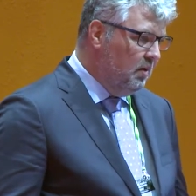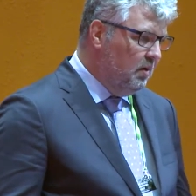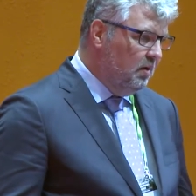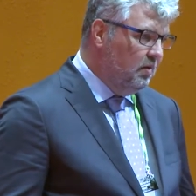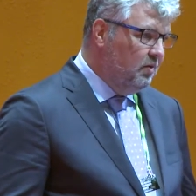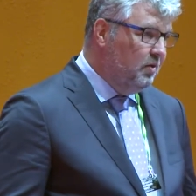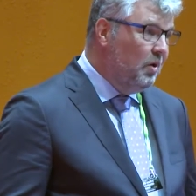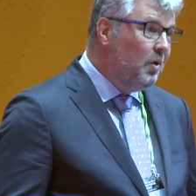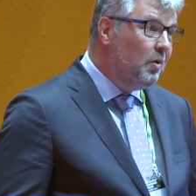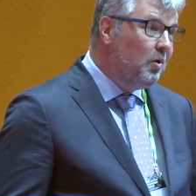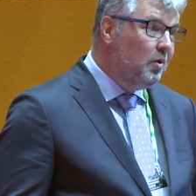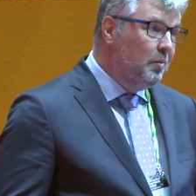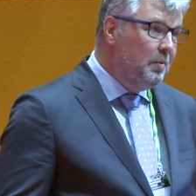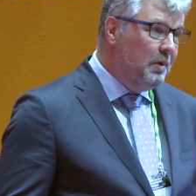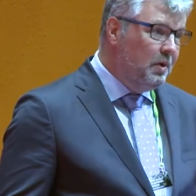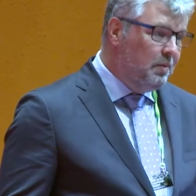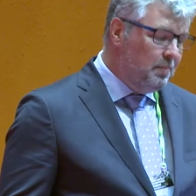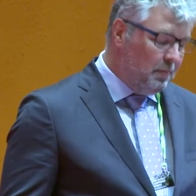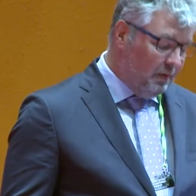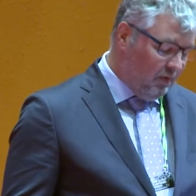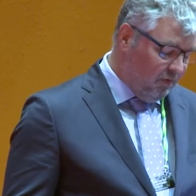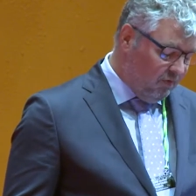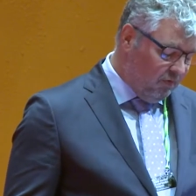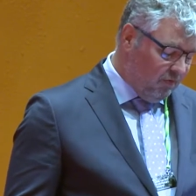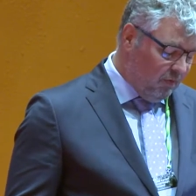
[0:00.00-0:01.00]
New
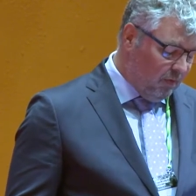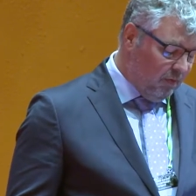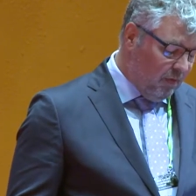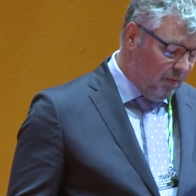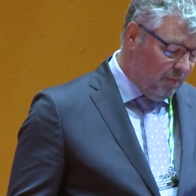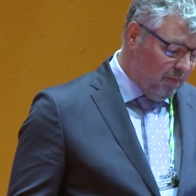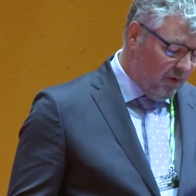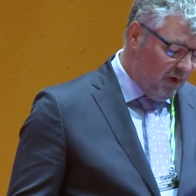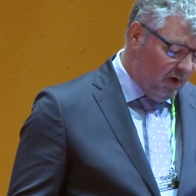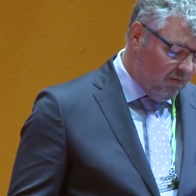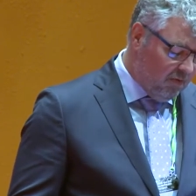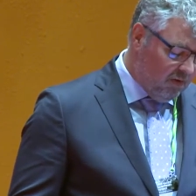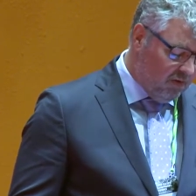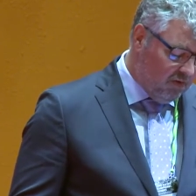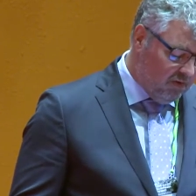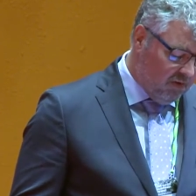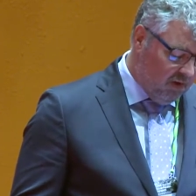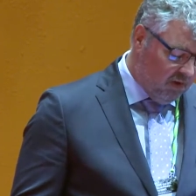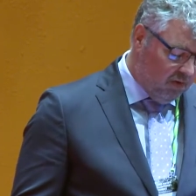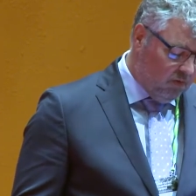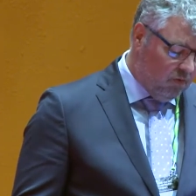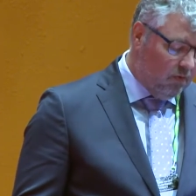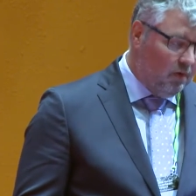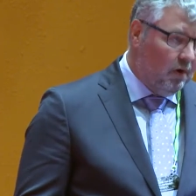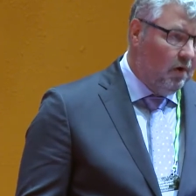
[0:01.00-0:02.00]
commitments from the private
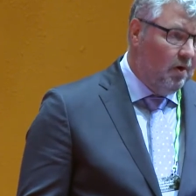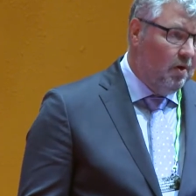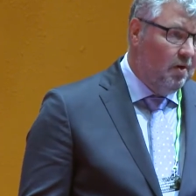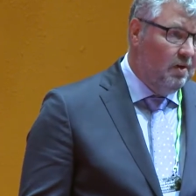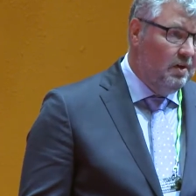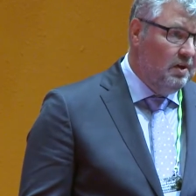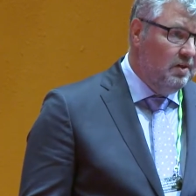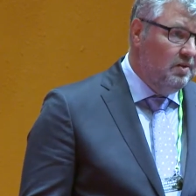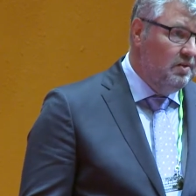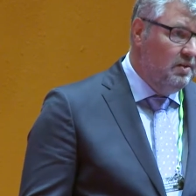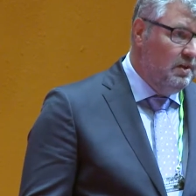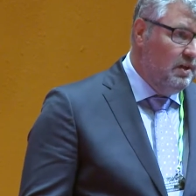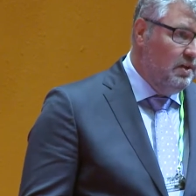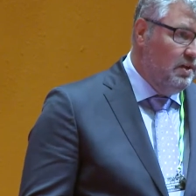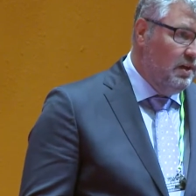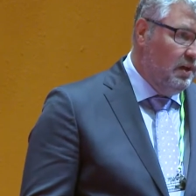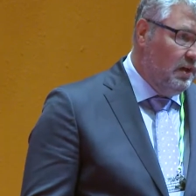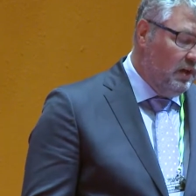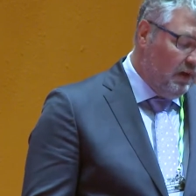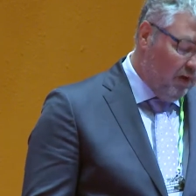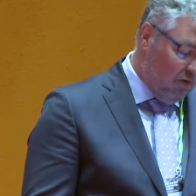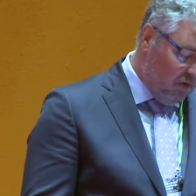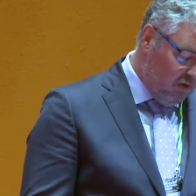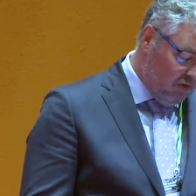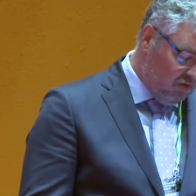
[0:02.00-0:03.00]
sector are indeed
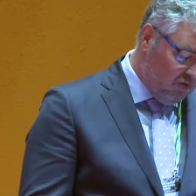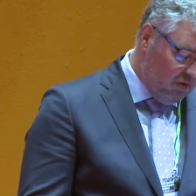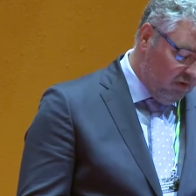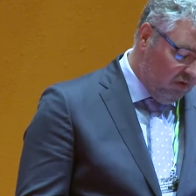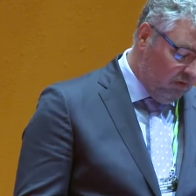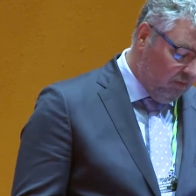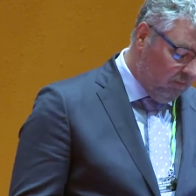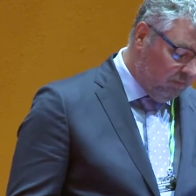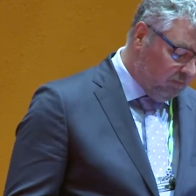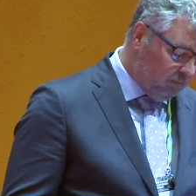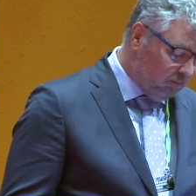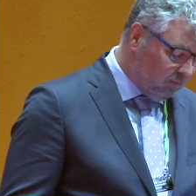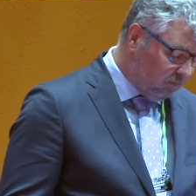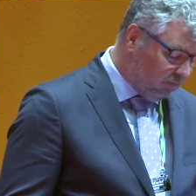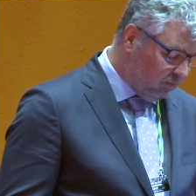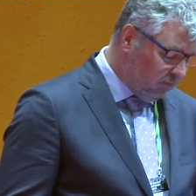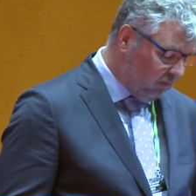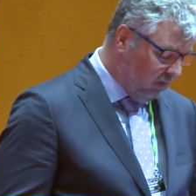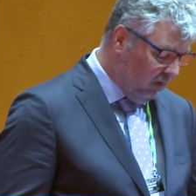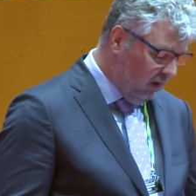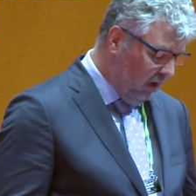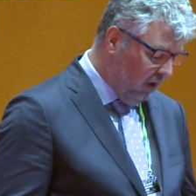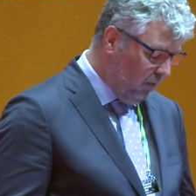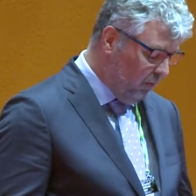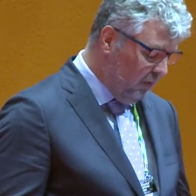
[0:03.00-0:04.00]
encouraging,
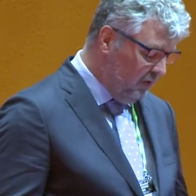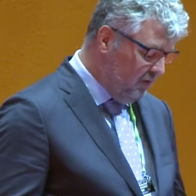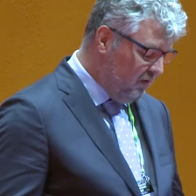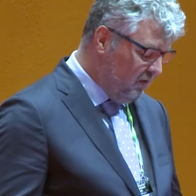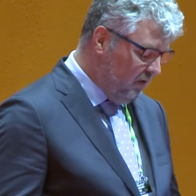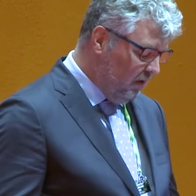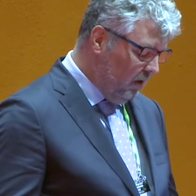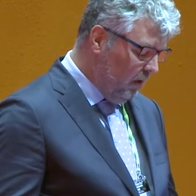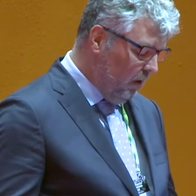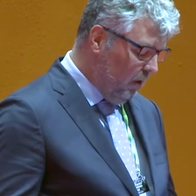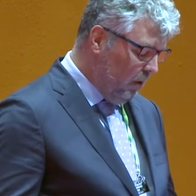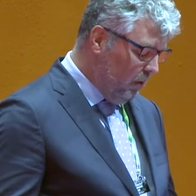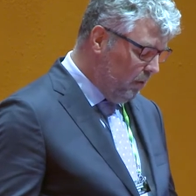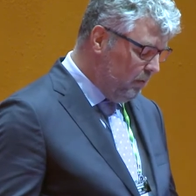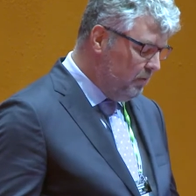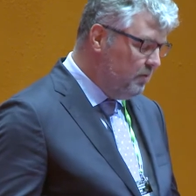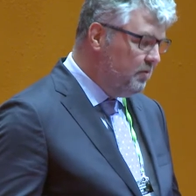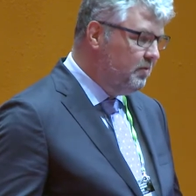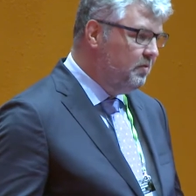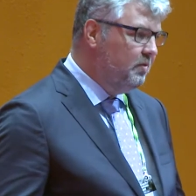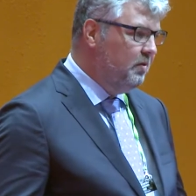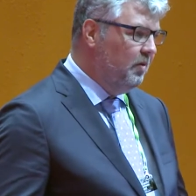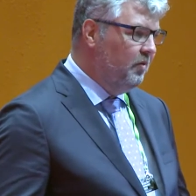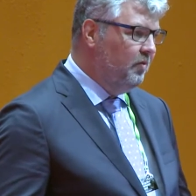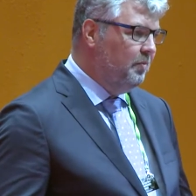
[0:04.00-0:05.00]
and we see a
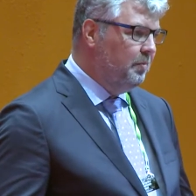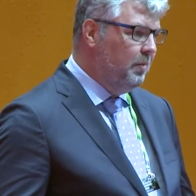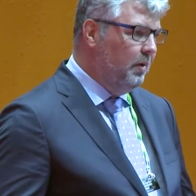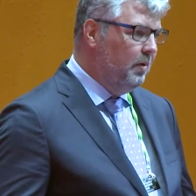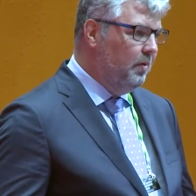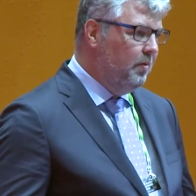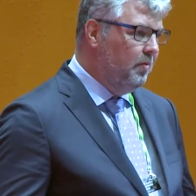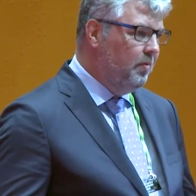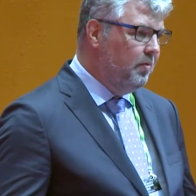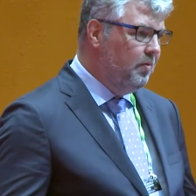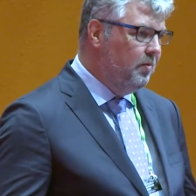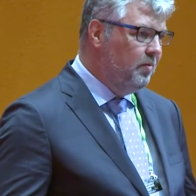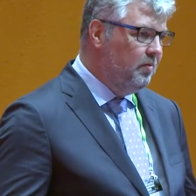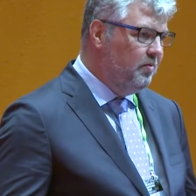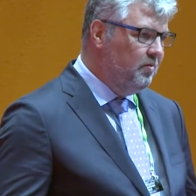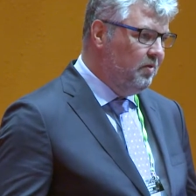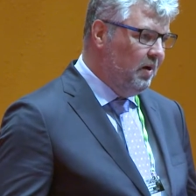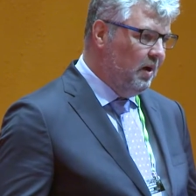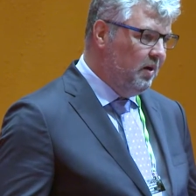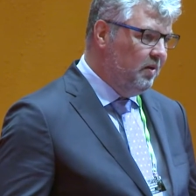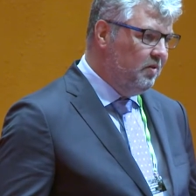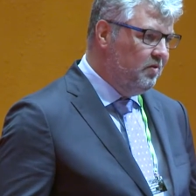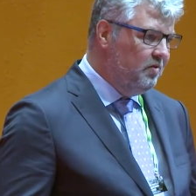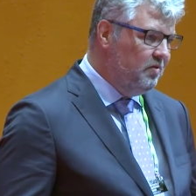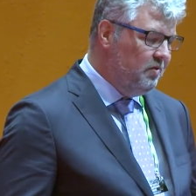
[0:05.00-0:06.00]
host of both
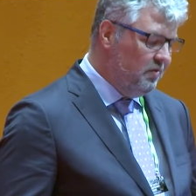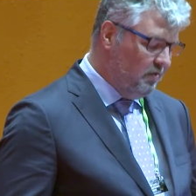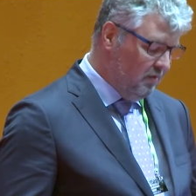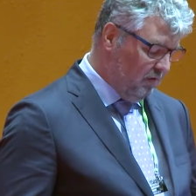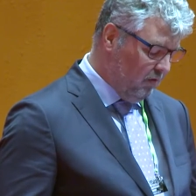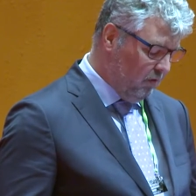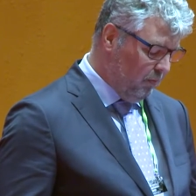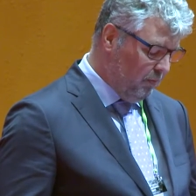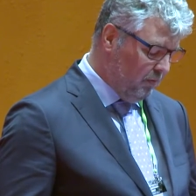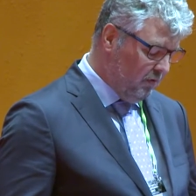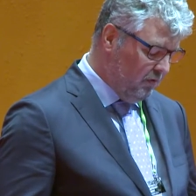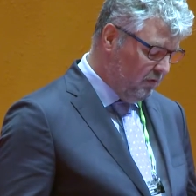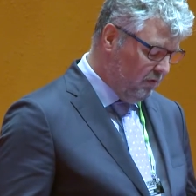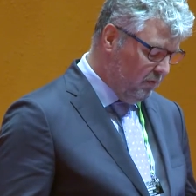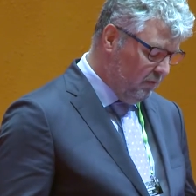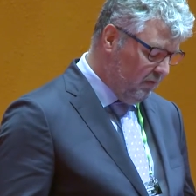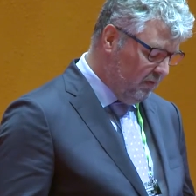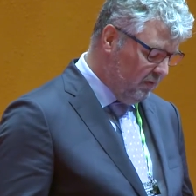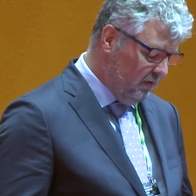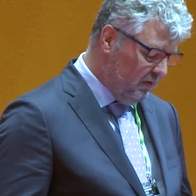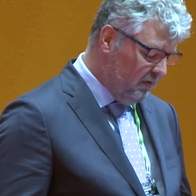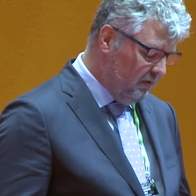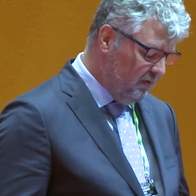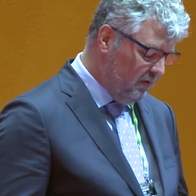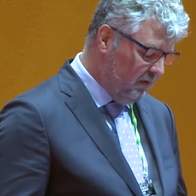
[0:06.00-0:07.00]
challenges and
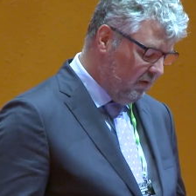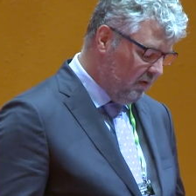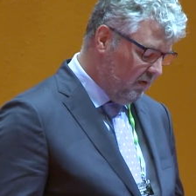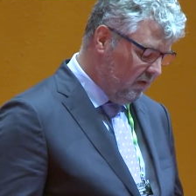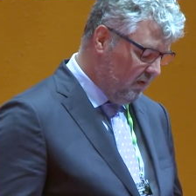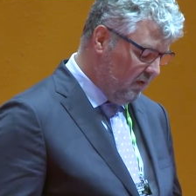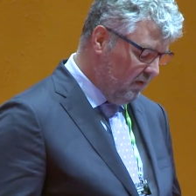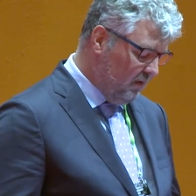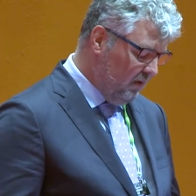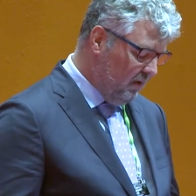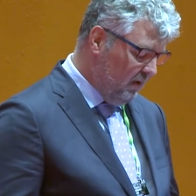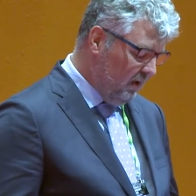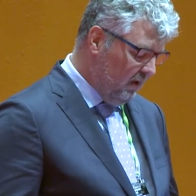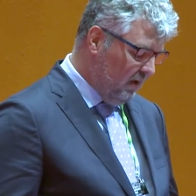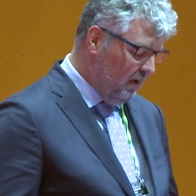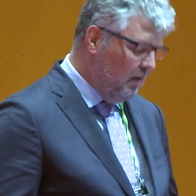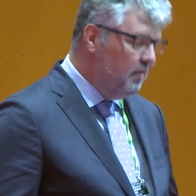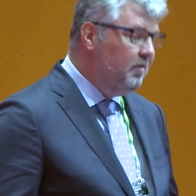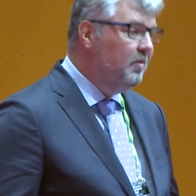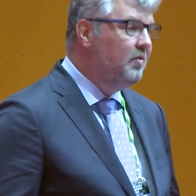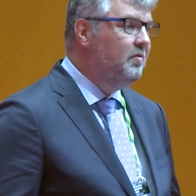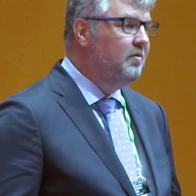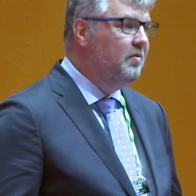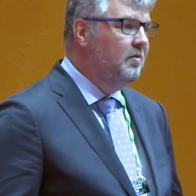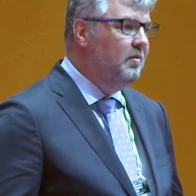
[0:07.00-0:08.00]
opportunities here.
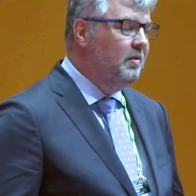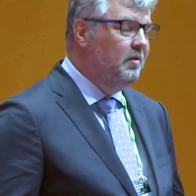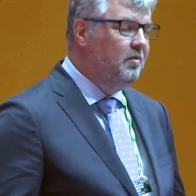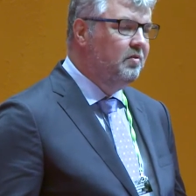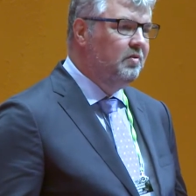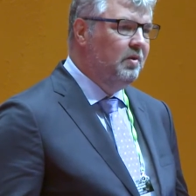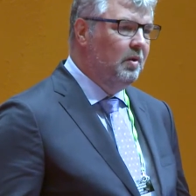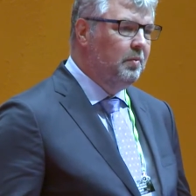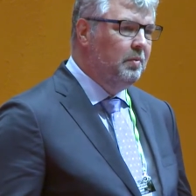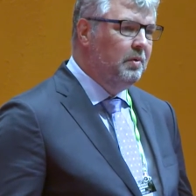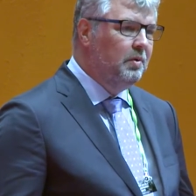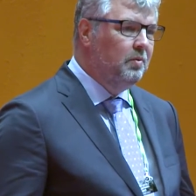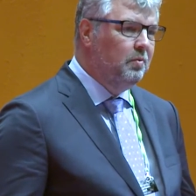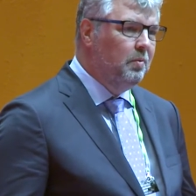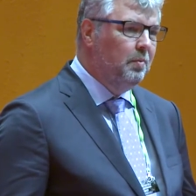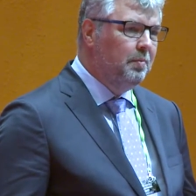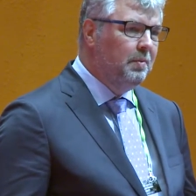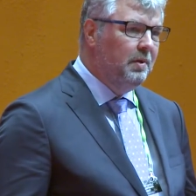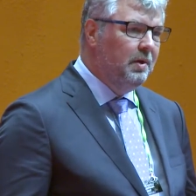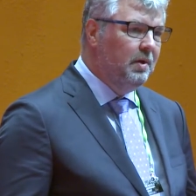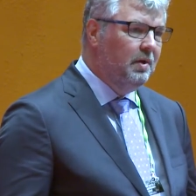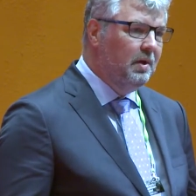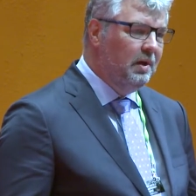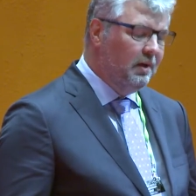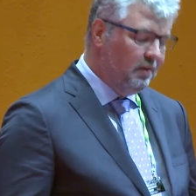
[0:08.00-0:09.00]
This, this summit will
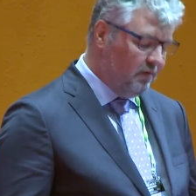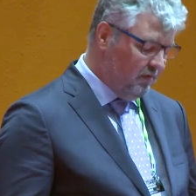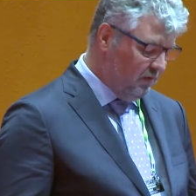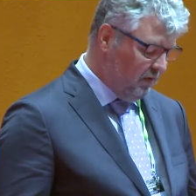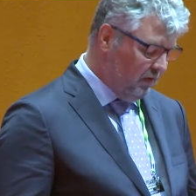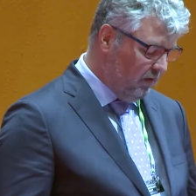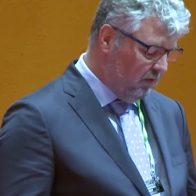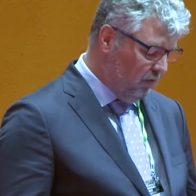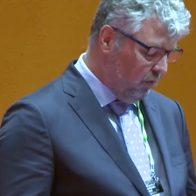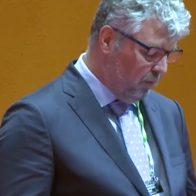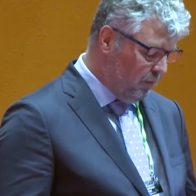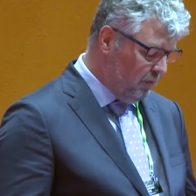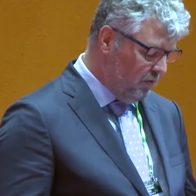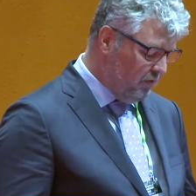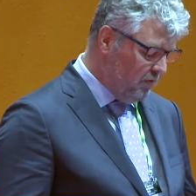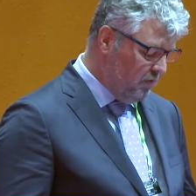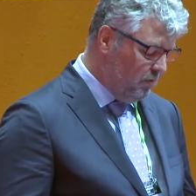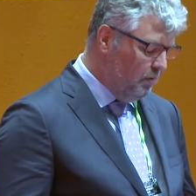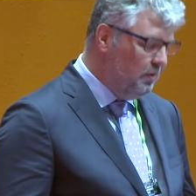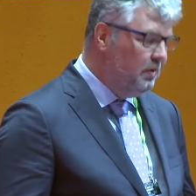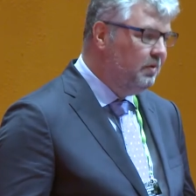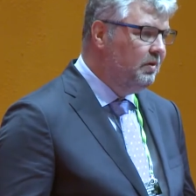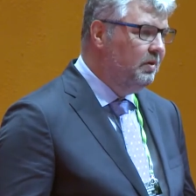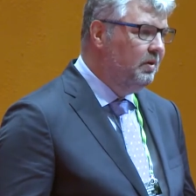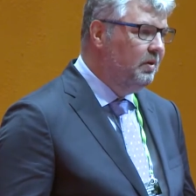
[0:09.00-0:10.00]
be an excellent
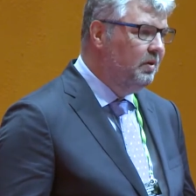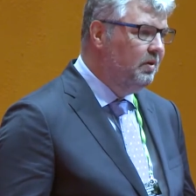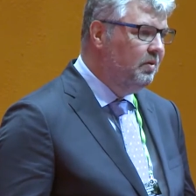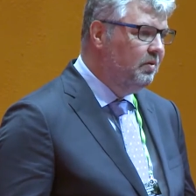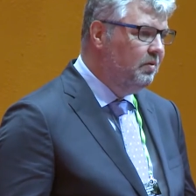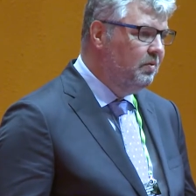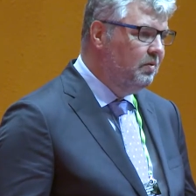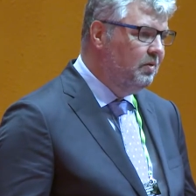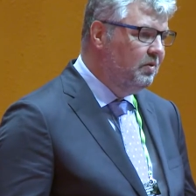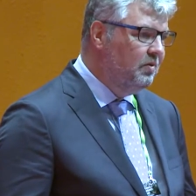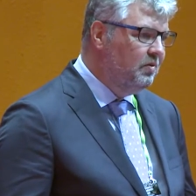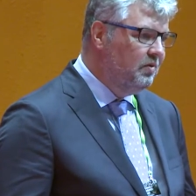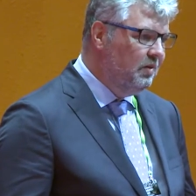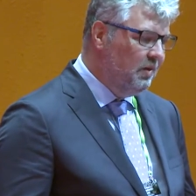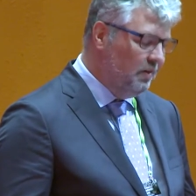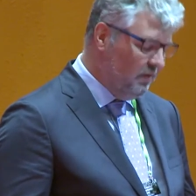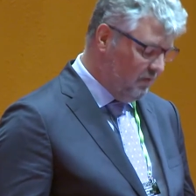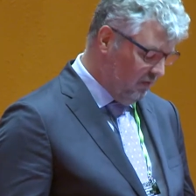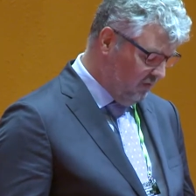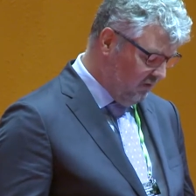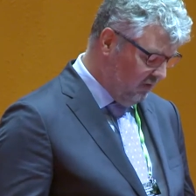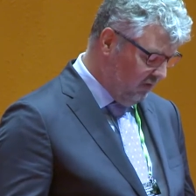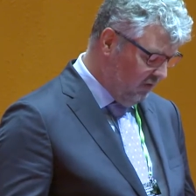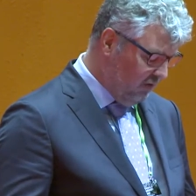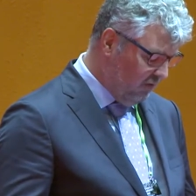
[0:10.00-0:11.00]
opportunity to
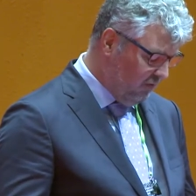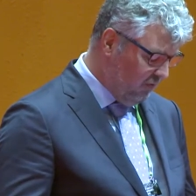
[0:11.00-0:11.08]
discuss these